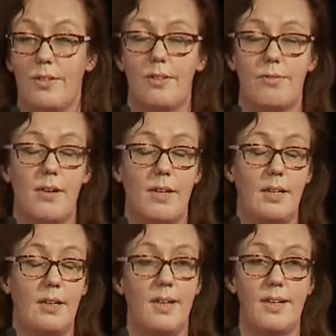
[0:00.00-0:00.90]
the
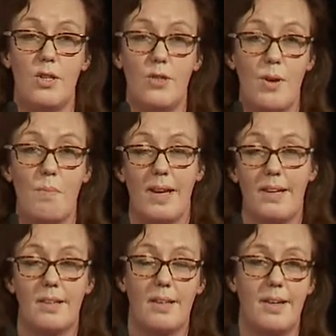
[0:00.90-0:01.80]
three, three
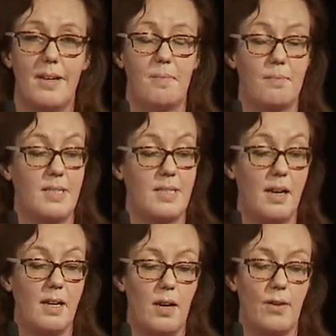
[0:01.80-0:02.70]
main um,
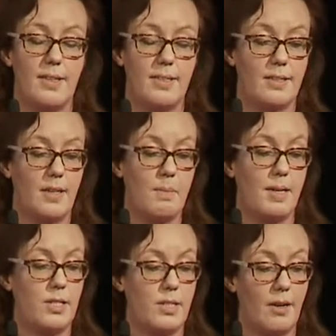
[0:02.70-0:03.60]
design areas that I
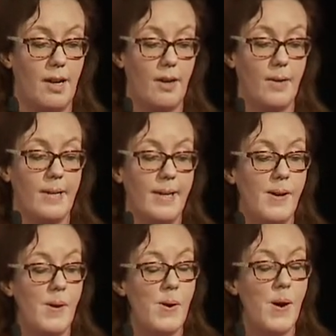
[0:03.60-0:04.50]
mentioned earlier.
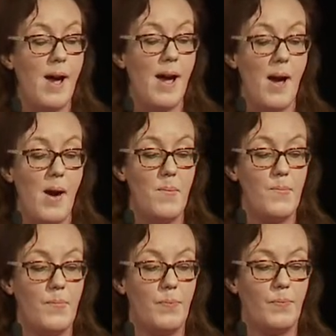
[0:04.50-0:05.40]

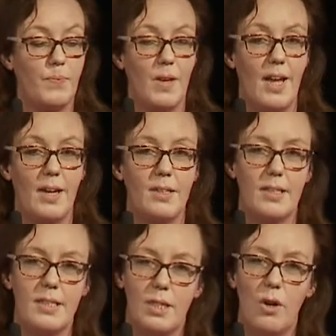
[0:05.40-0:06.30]
Um, and
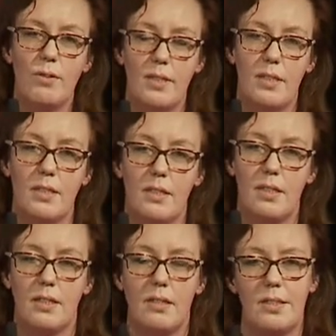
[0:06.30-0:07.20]
discovered that,
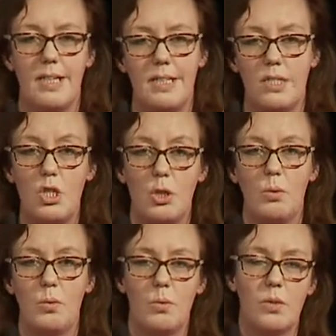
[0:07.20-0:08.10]
that these
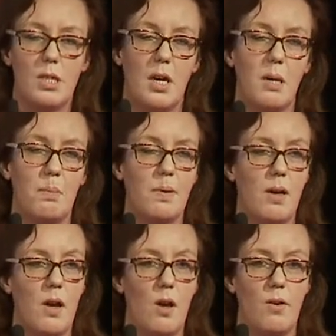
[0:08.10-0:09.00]
new type
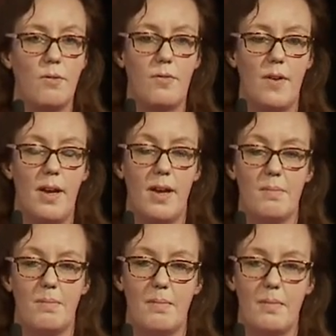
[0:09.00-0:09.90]
of
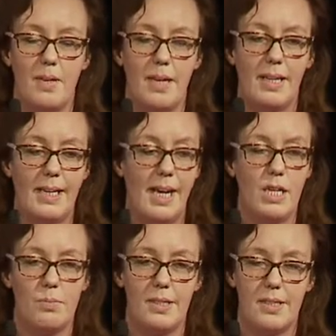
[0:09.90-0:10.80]
um,
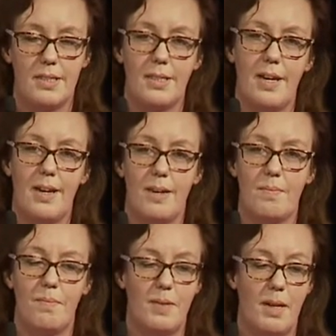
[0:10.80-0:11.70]
engagements
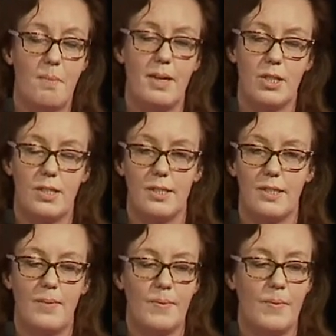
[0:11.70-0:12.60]
um, that I mentioned,
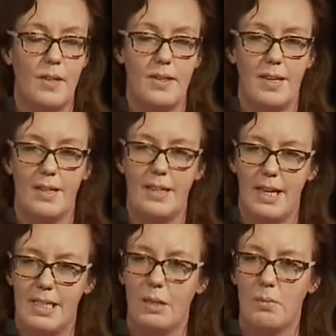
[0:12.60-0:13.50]
that
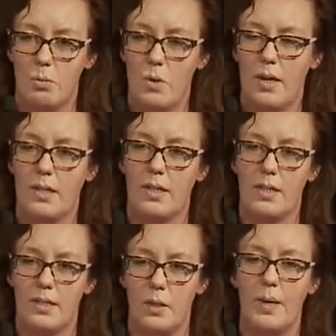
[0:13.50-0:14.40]
they seem to work,
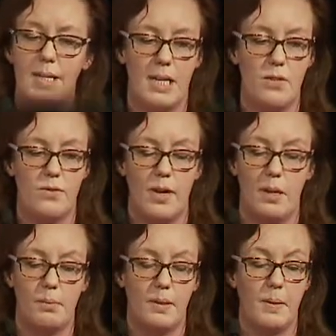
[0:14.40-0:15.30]
they were
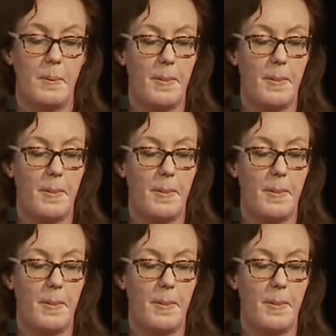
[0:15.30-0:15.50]
identifiable